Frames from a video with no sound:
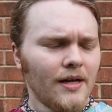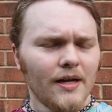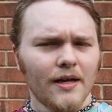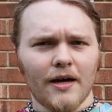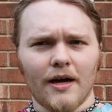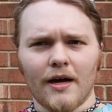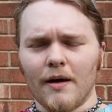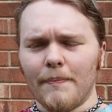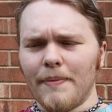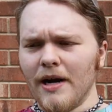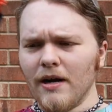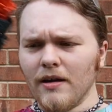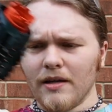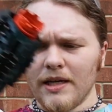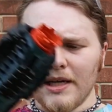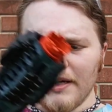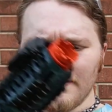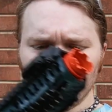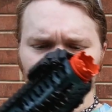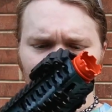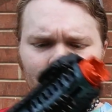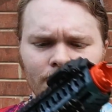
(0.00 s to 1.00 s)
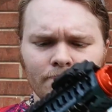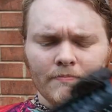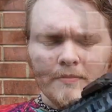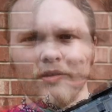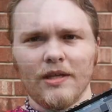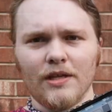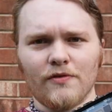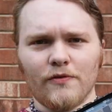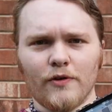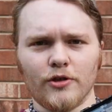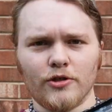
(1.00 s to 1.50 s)
Apparently
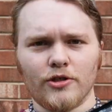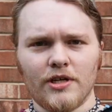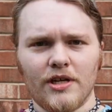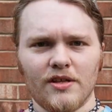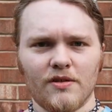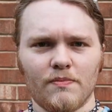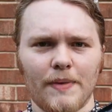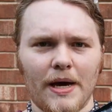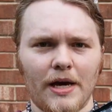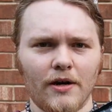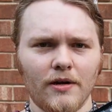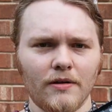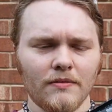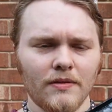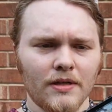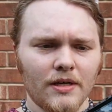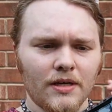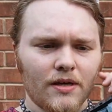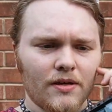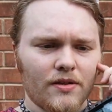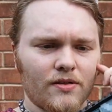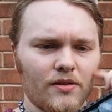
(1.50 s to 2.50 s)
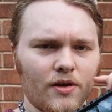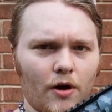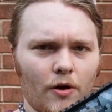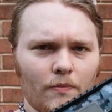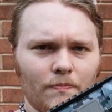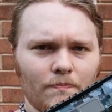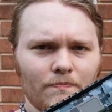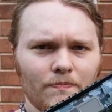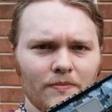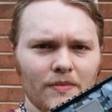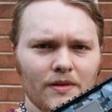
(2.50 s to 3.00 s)
this version is better, so
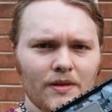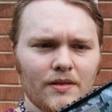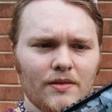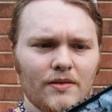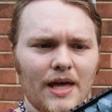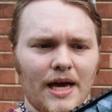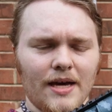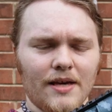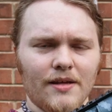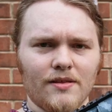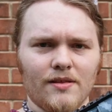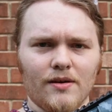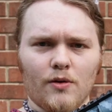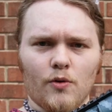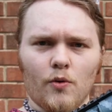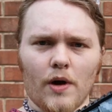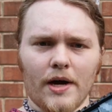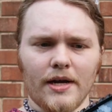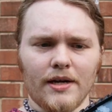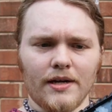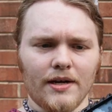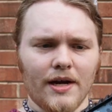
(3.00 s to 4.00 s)
that is quite